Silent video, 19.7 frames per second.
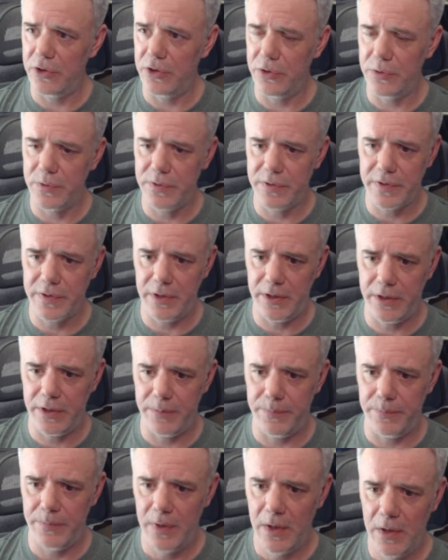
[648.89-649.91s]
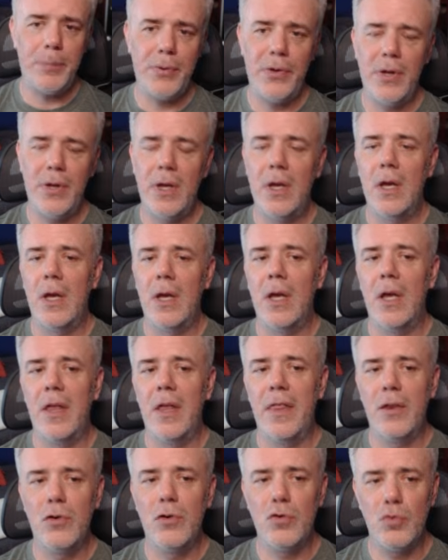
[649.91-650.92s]
Queue is set up.
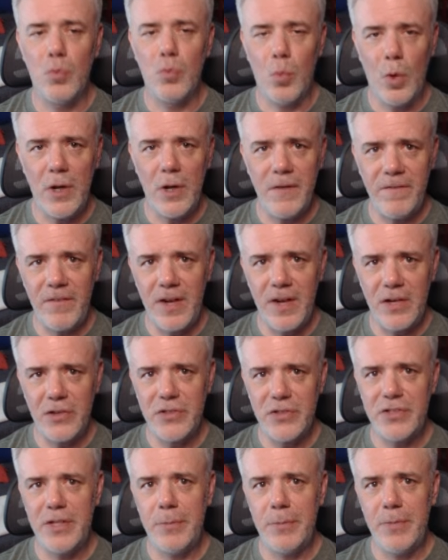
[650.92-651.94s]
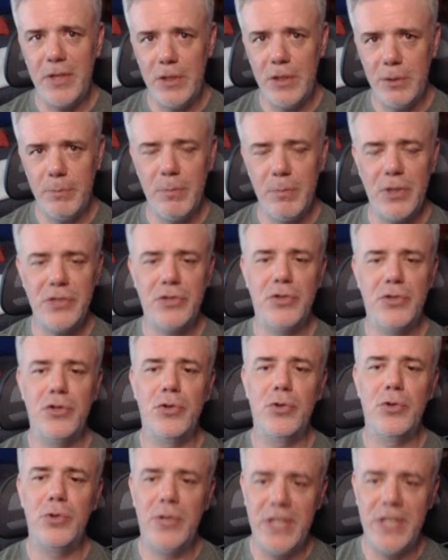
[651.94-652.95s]
There's one final step that you must
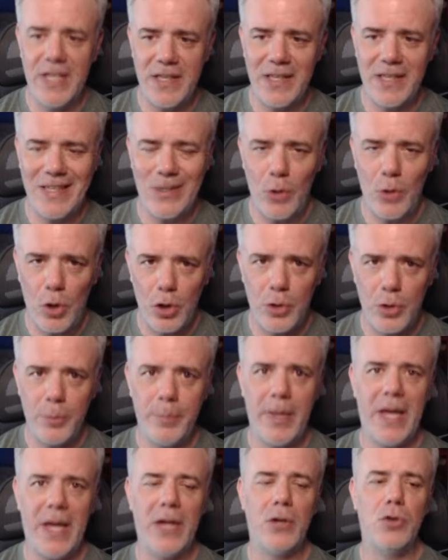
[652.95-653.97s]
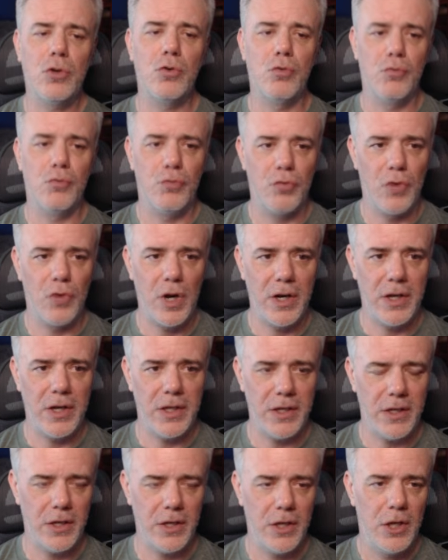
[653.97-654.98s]
do to get the auto battle running.
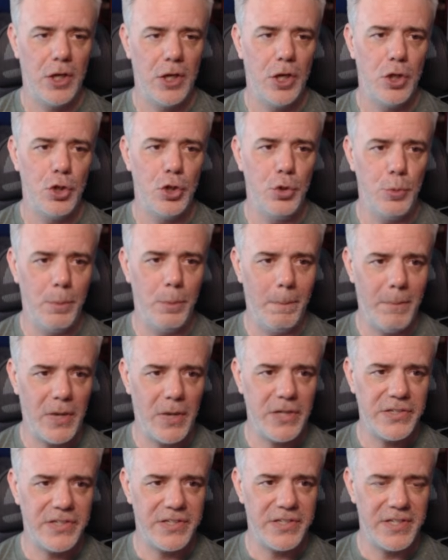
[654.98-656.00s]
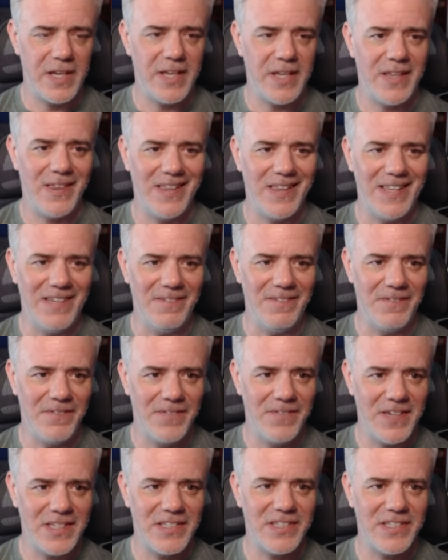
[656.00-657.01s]
You must set the
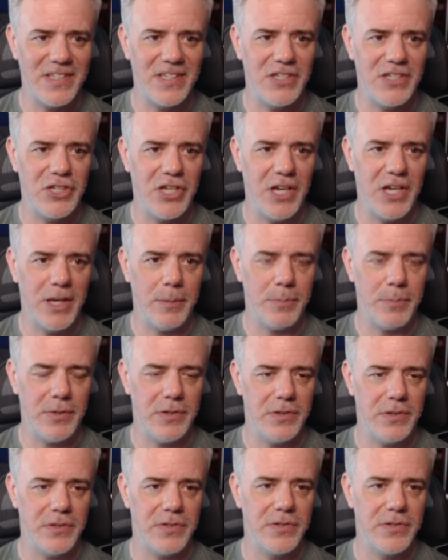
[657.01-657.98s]
fixed champions.